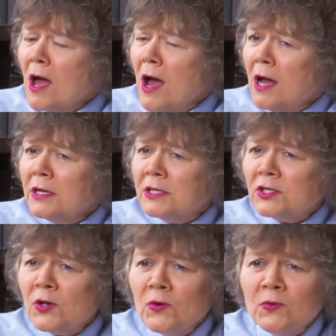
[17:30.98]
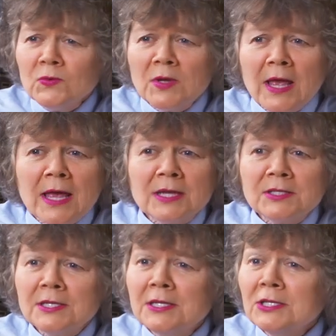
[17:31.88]
On his own,
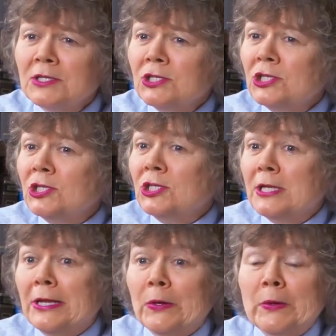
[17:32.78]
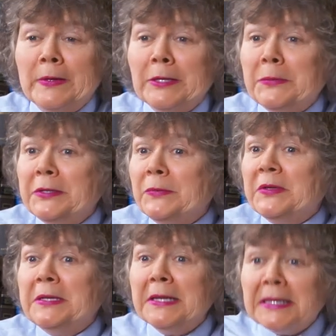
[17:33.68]
as in she ain't gonna help him
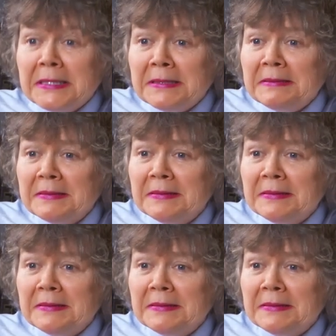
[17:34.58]
with nothing?